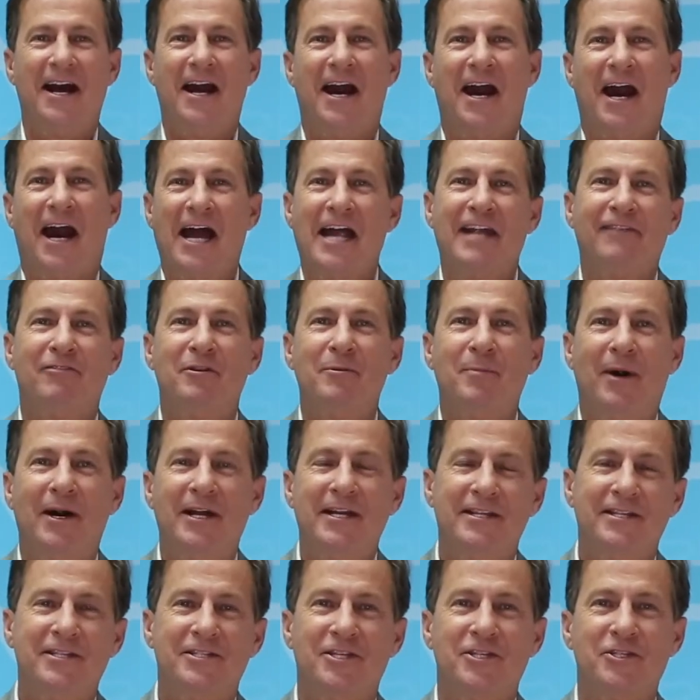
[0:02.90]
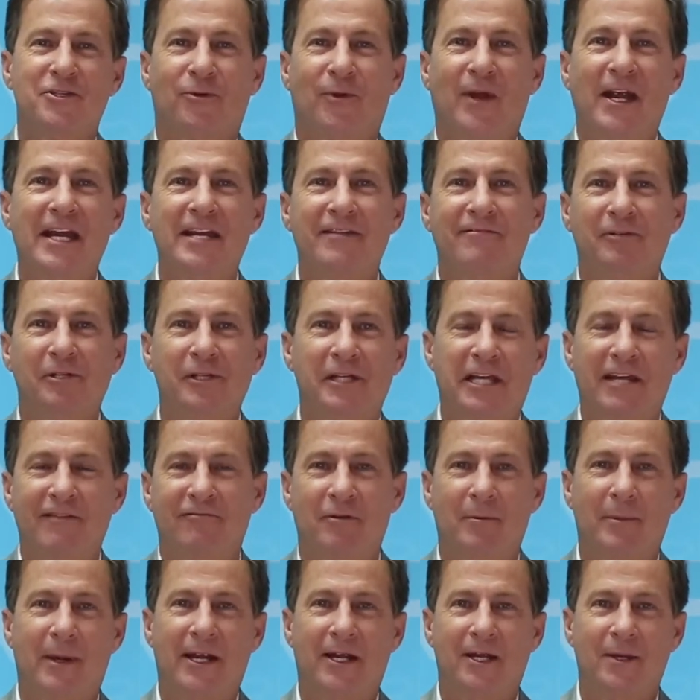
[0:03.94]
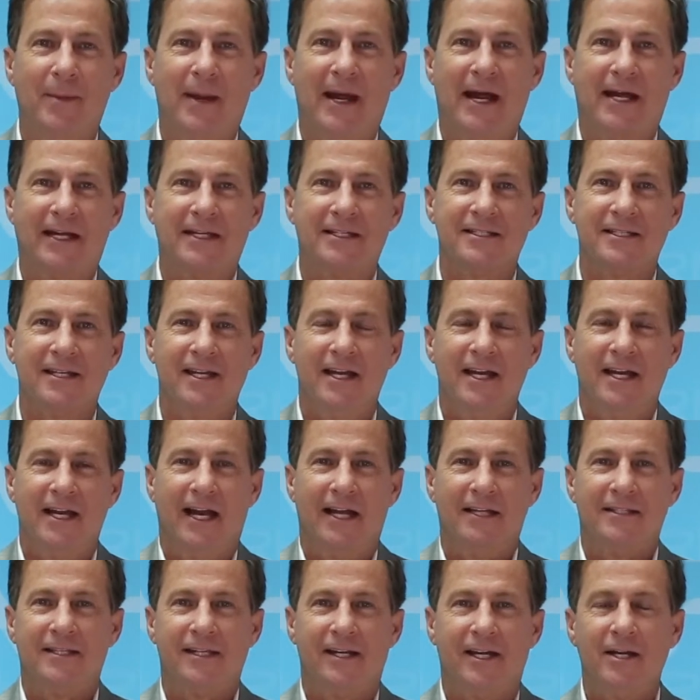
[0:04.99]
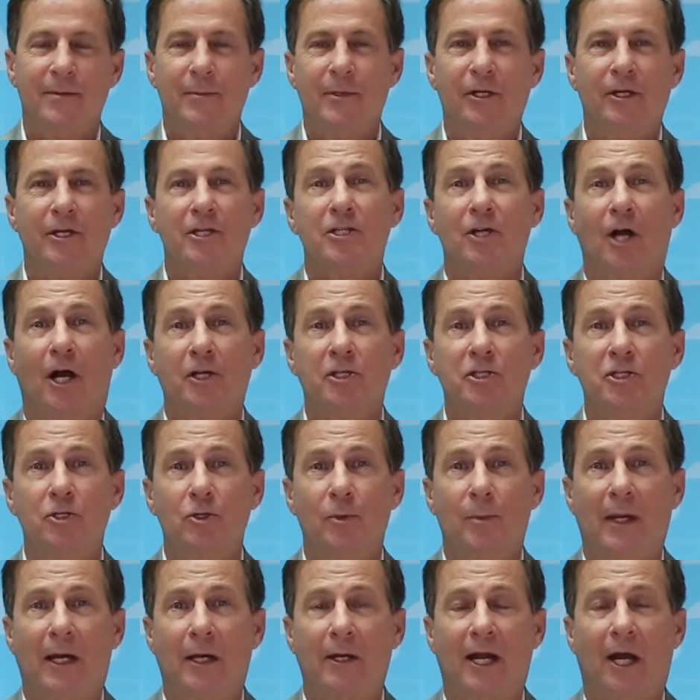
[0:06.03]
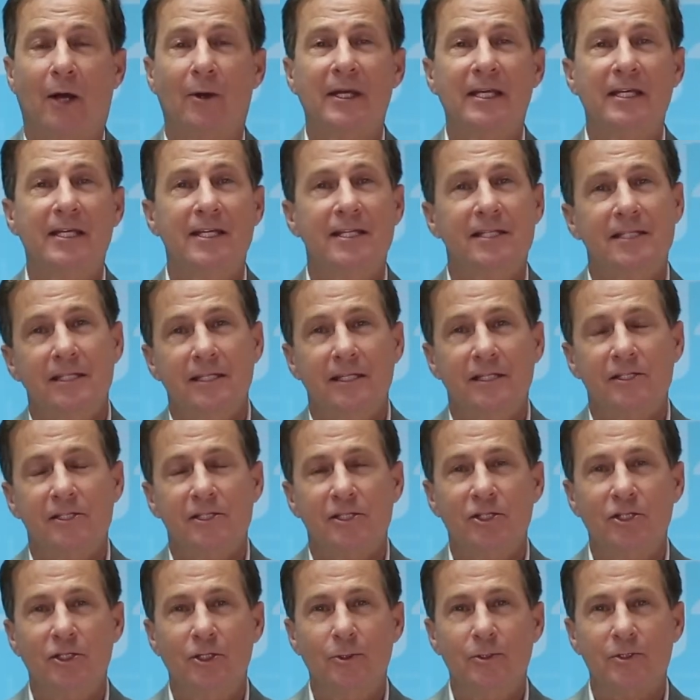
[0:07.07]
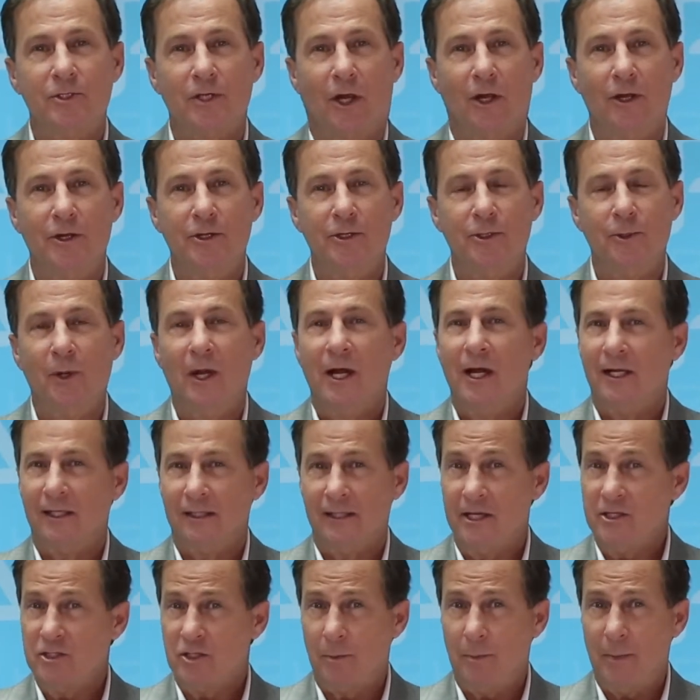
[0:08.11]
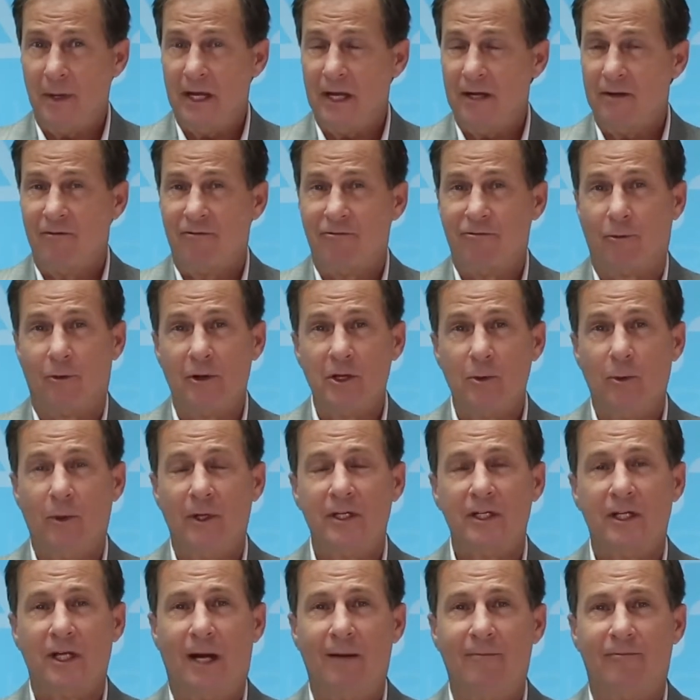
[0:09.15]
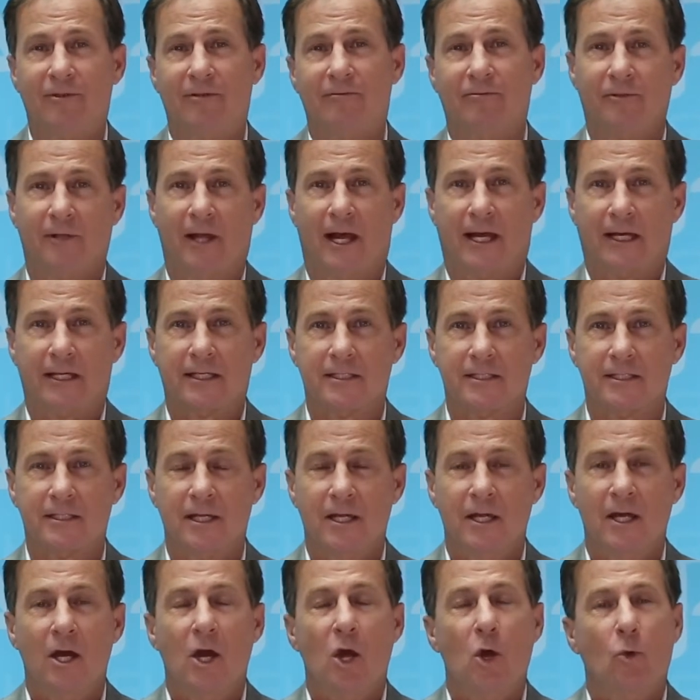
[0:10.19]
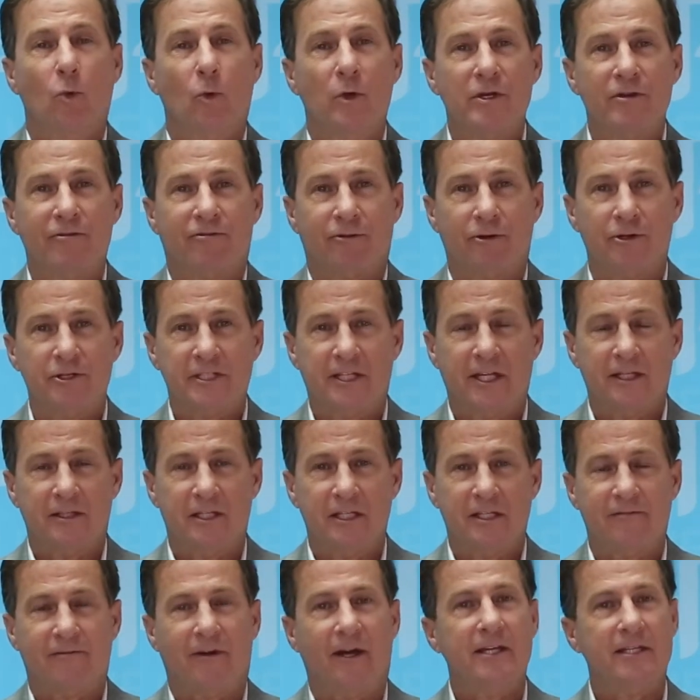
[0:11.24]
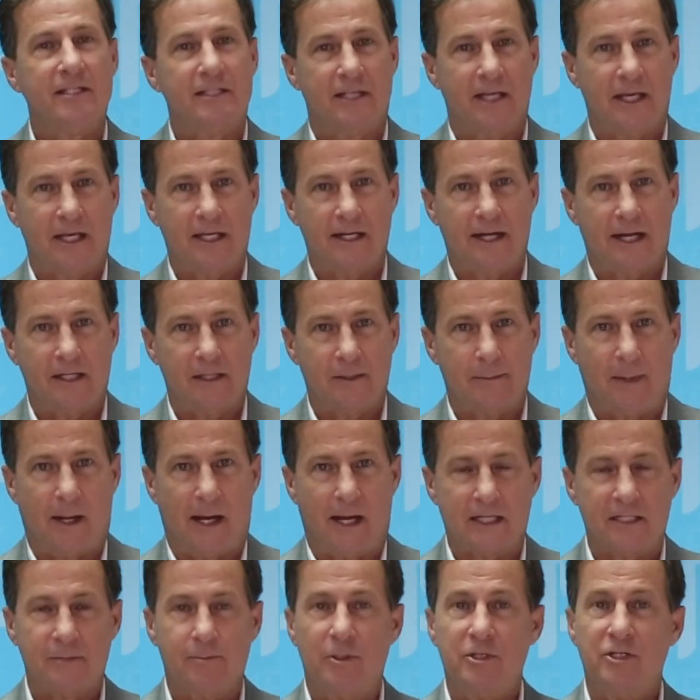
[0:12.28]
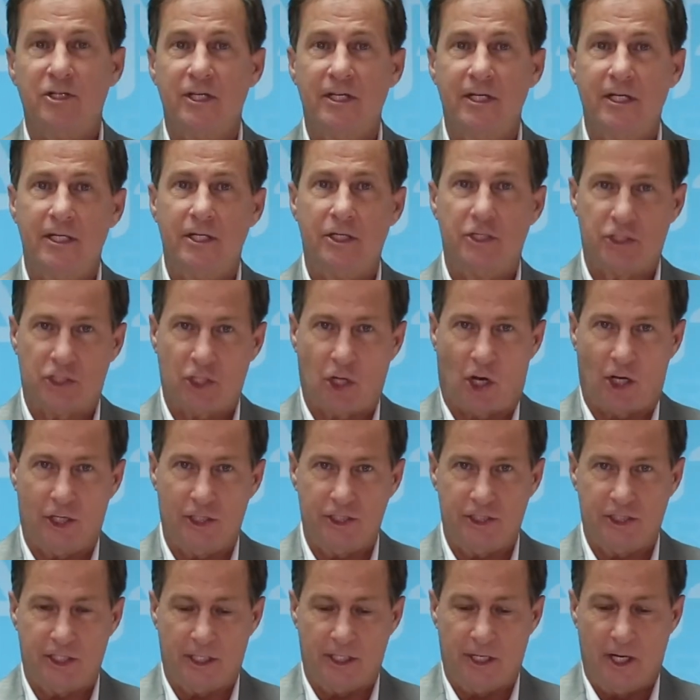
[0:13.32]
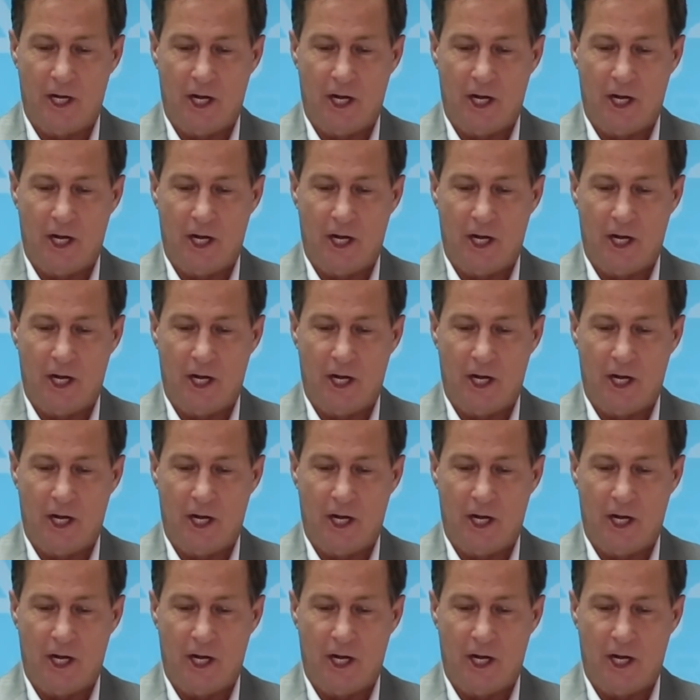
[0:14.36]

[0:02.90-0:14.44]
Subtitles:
Hi everybody, this is Randy Valicki from HairMax, and today I'm here to talk to you about how easy it is to use our new Laserband 41 Comfort Flex. When you first get the device, take it out of the box, but you need to charge it.